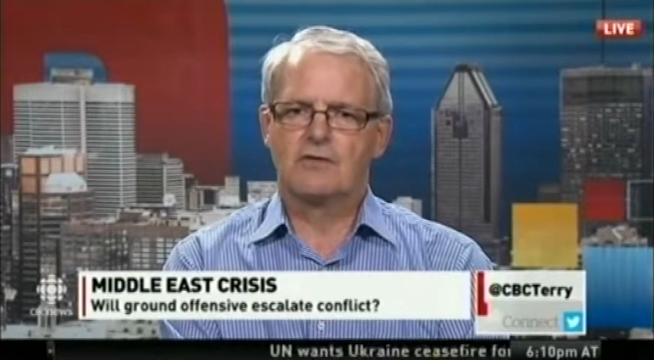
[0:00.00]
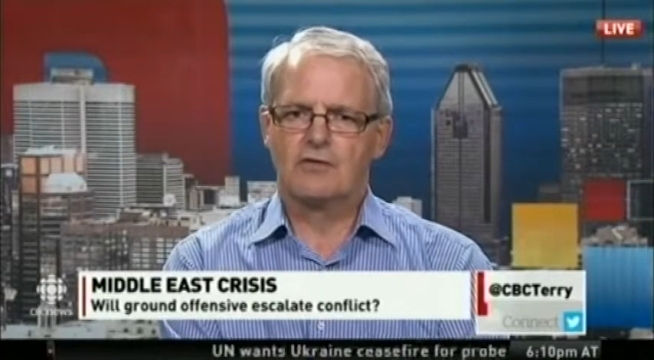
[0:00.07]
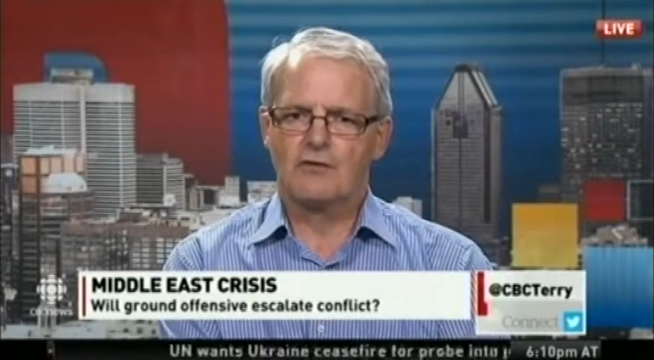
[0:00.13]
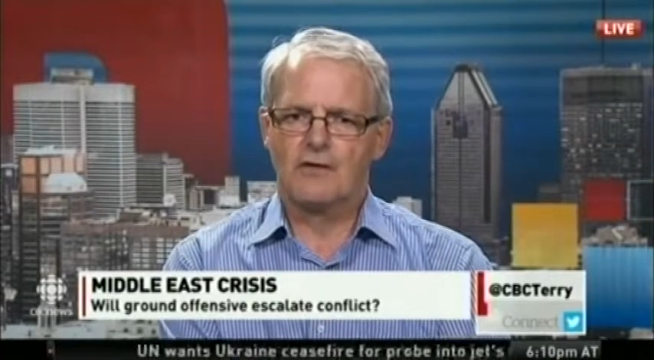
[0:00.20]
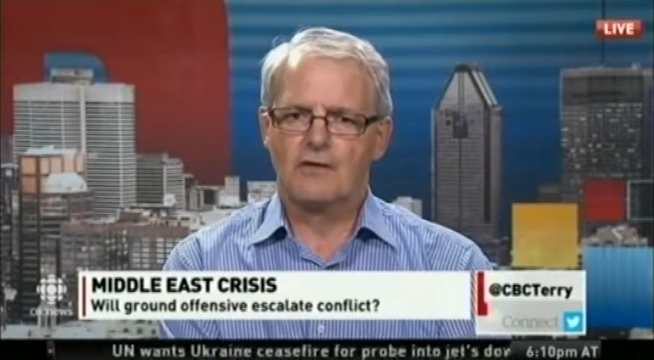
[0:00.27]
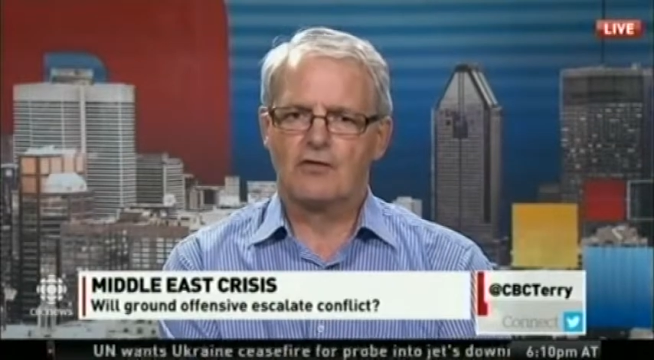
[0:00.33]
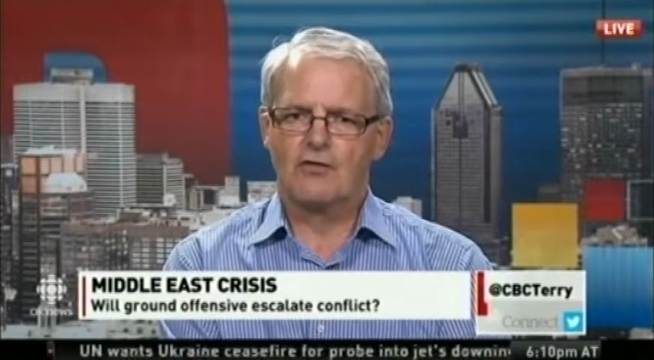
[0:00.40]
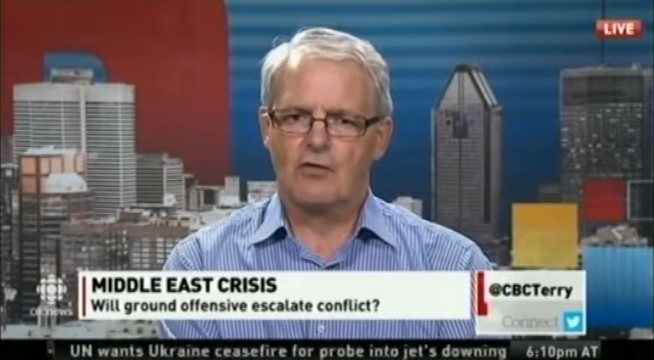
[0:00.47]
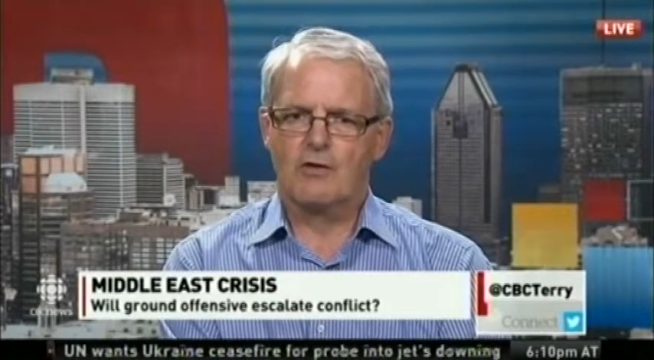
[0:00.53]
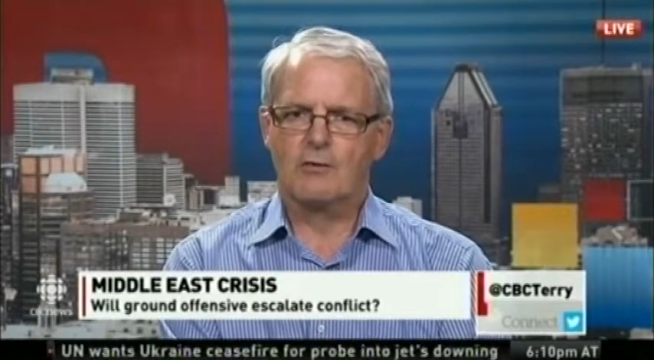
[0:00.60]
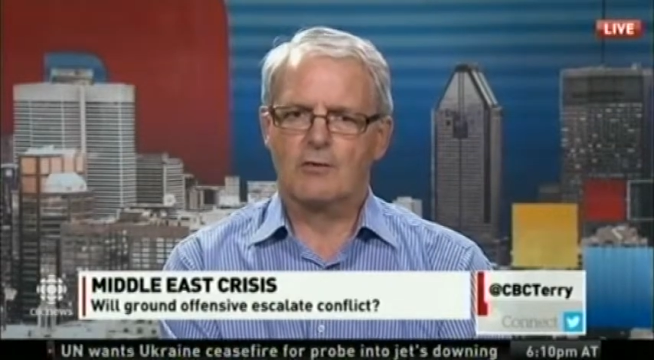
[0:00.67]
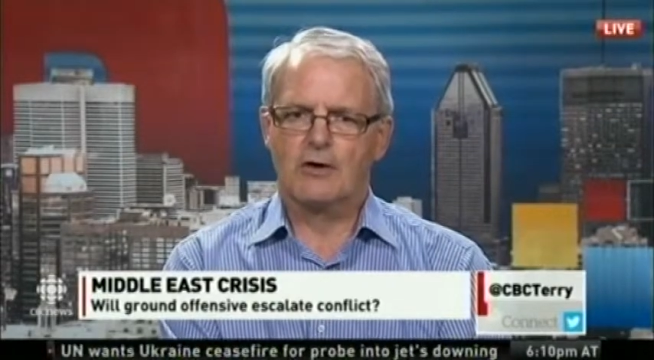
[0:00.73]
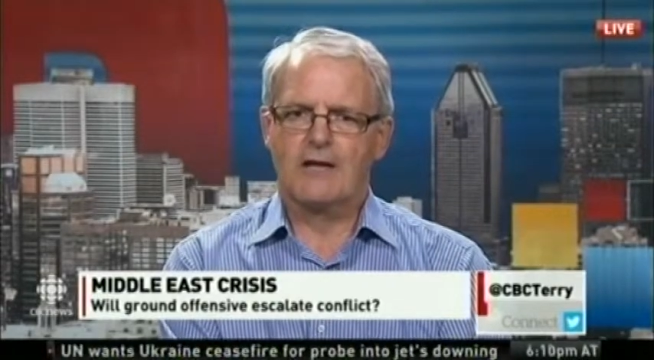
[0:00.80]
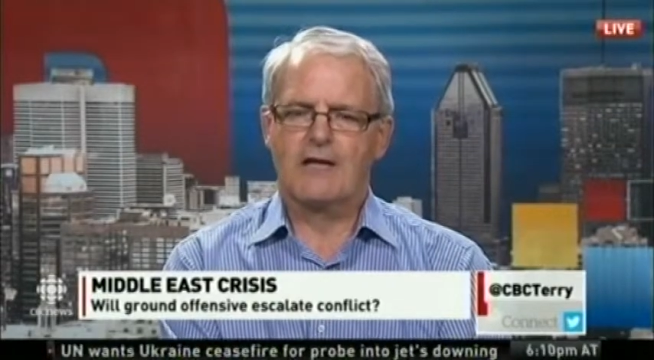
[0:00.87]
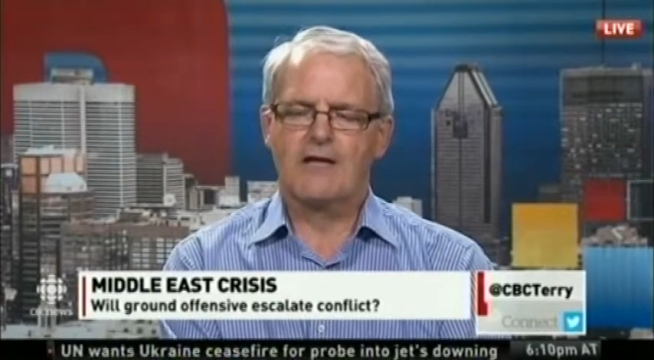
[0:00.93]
their normal